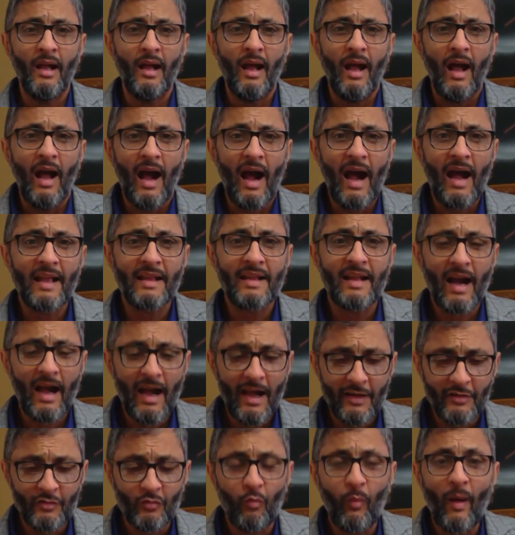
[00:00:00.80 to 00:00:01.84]
Hi
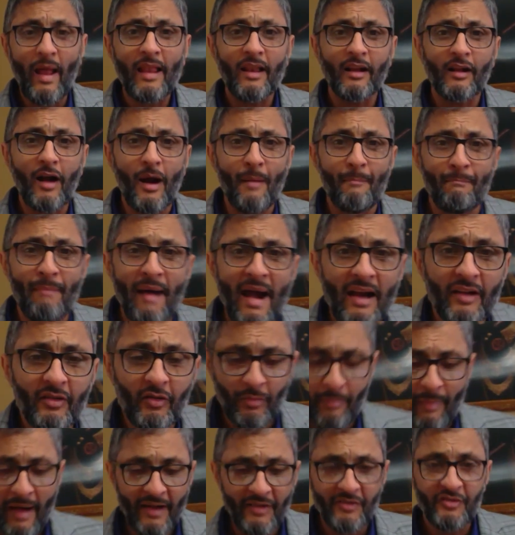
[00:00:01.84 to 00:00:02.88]
guys, welcome back to
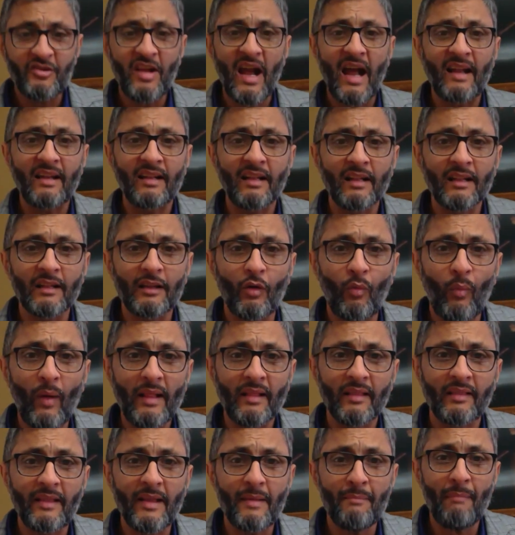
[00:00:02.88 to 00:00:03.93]
my channel, The
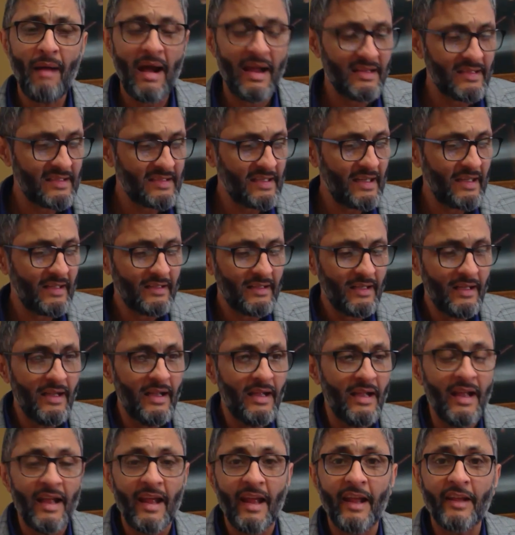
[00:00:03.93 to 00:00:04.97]
Wealthy Mindset.
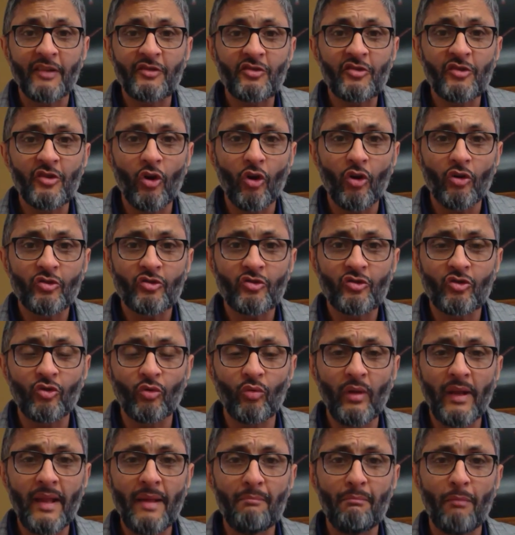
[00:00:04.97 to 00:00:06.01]
It's yours
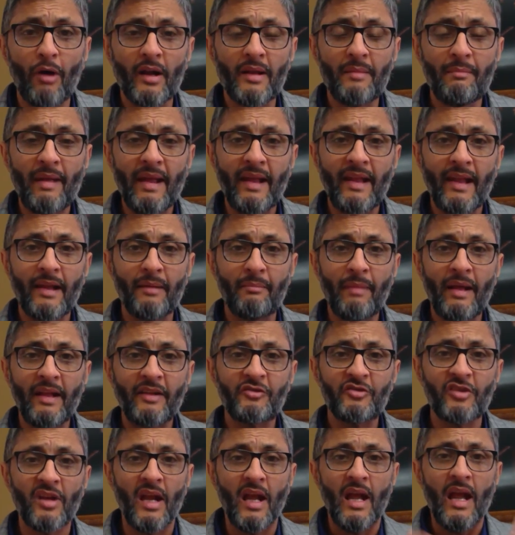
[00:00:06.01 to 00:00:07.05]
truly, Money Making
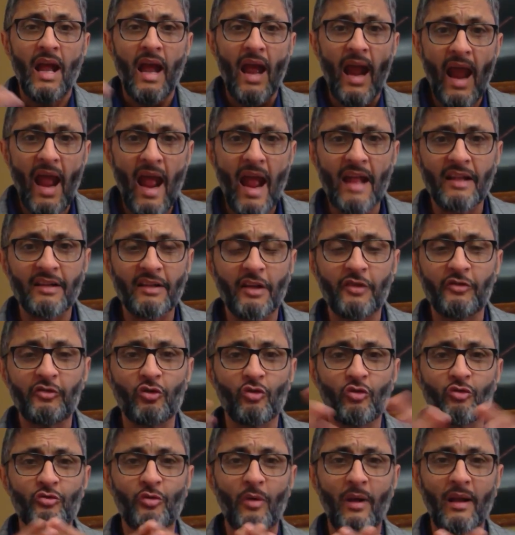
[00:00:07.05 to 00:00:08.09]
Mitch. And as
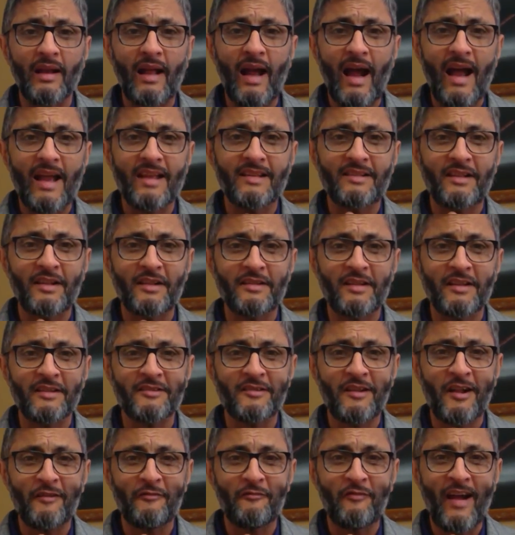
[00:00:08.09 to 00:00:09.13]
usual guys, this is
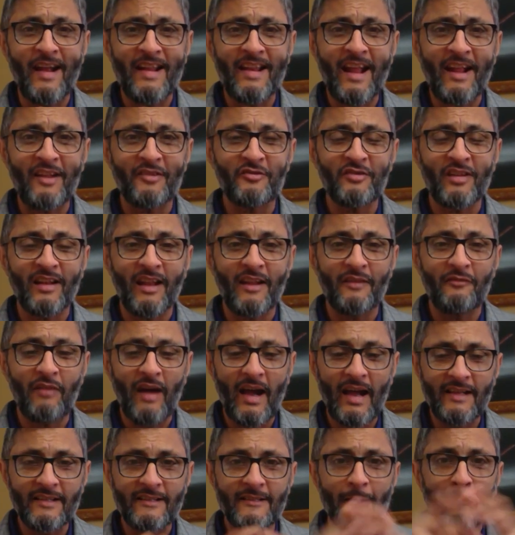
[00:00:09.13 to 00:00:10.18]
not financial
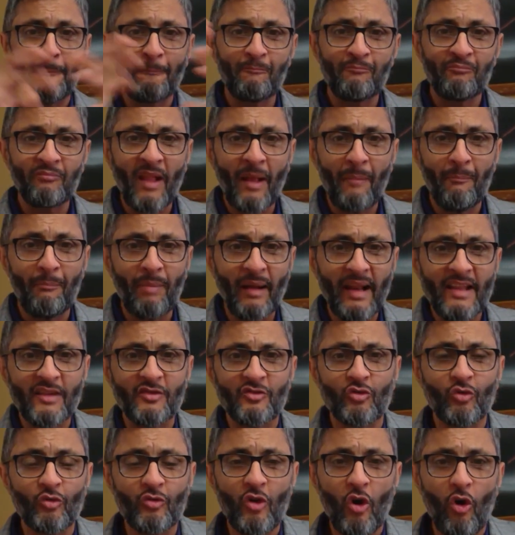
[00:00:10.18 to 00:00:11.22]
advice. Please
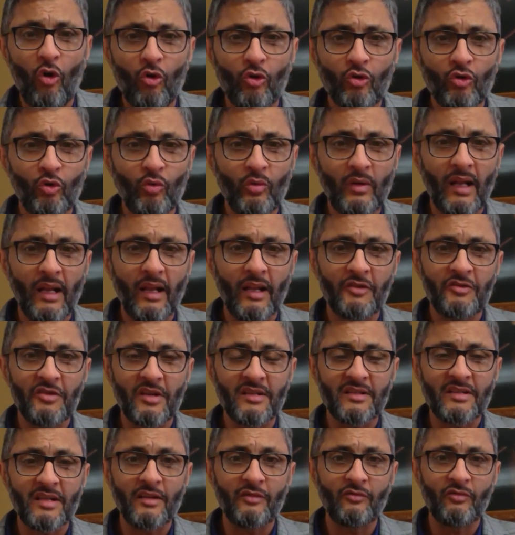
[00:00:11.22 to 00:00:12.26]
do your own due
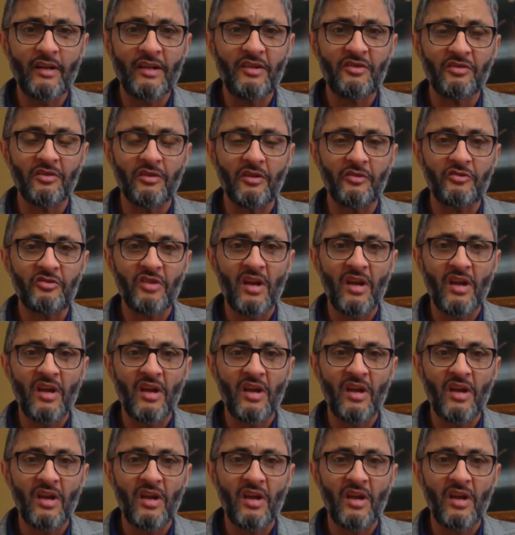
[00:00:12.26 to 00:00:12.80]
diligence and research.